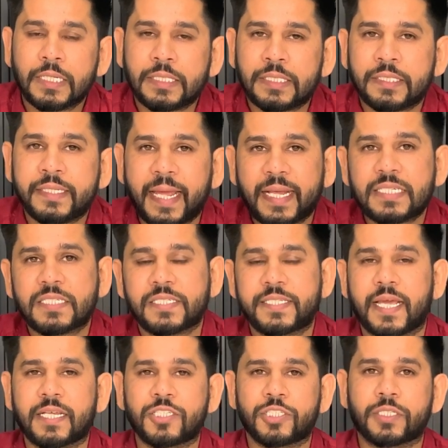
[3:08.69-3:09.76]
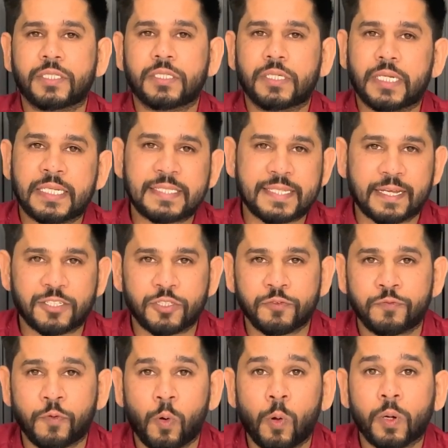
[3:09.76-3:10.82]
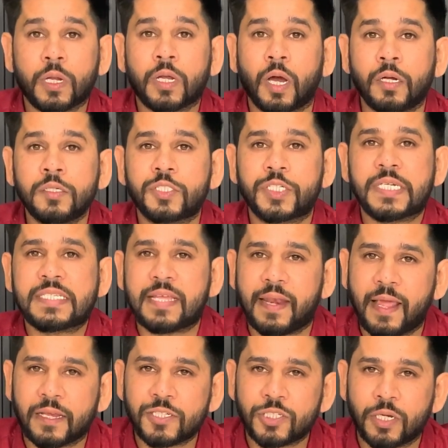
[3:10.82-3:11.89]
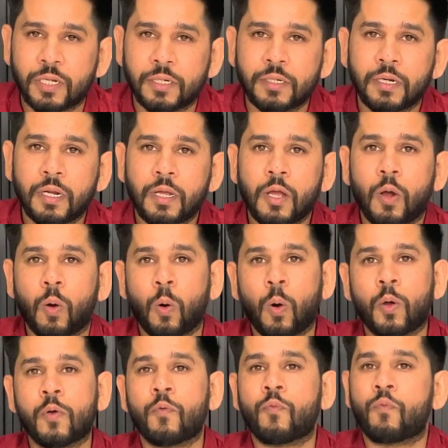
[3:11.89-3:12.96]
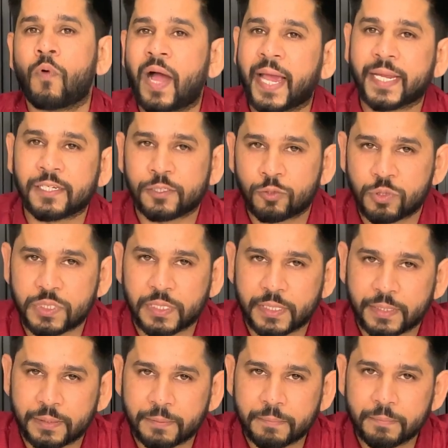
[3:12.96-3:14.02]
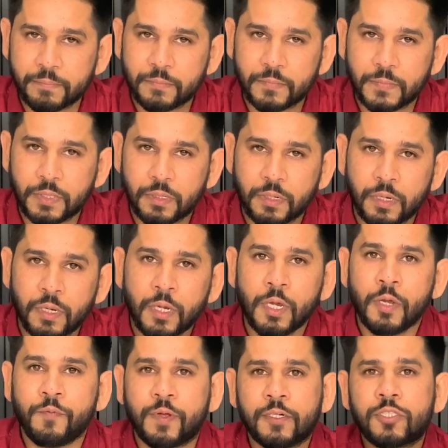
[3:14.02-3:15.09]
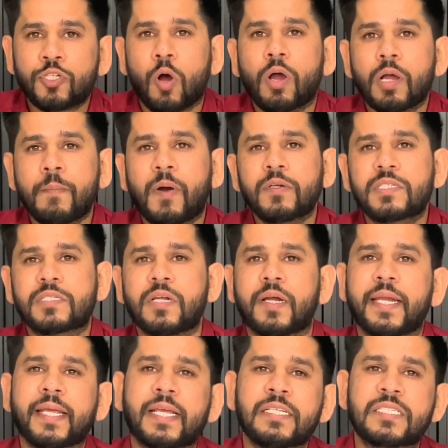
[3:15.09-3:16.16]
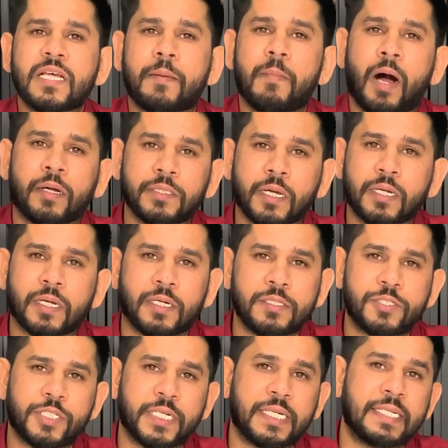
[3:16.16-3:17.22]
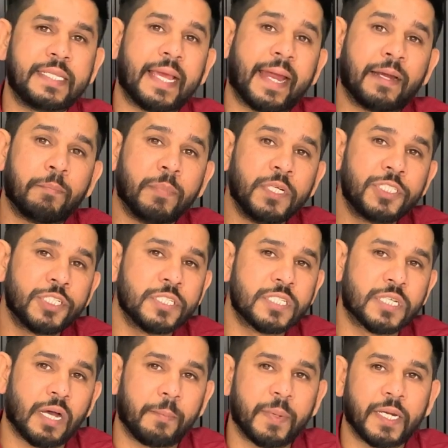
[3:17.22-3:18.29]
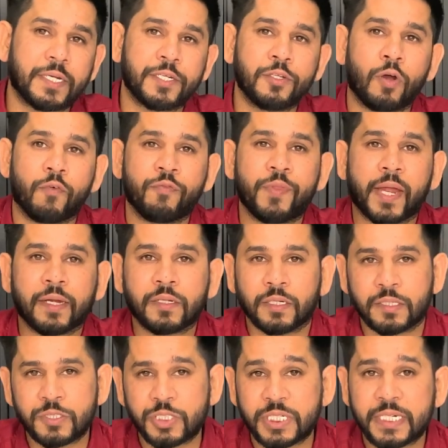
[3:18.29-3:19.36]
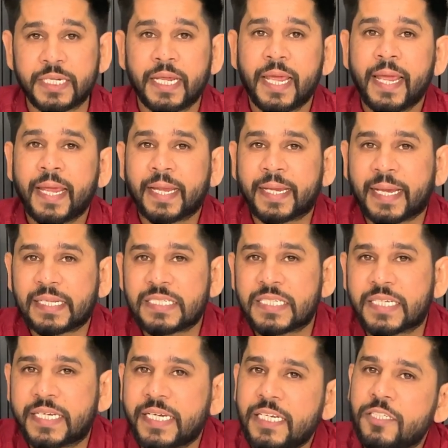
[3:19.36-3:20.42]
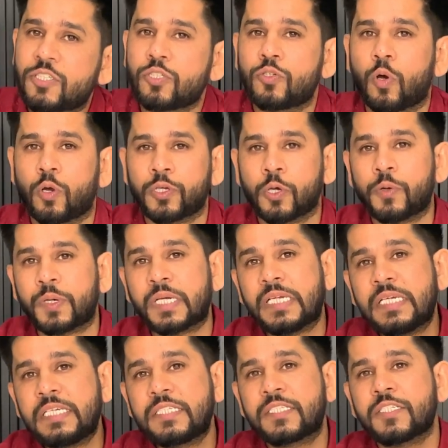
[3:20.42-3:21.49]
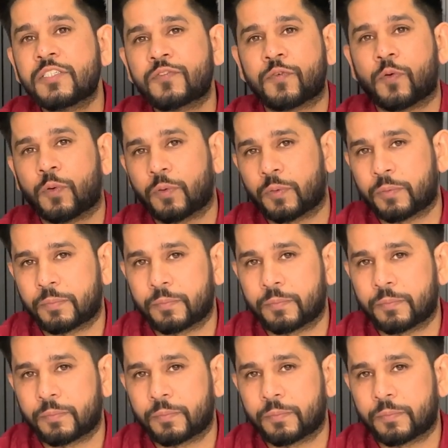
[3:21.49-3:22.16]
Next section is section 4, country selection or why New Zealand. When you talk about studying in some other country, the admissions committee of that country gets keen to know your reasons for.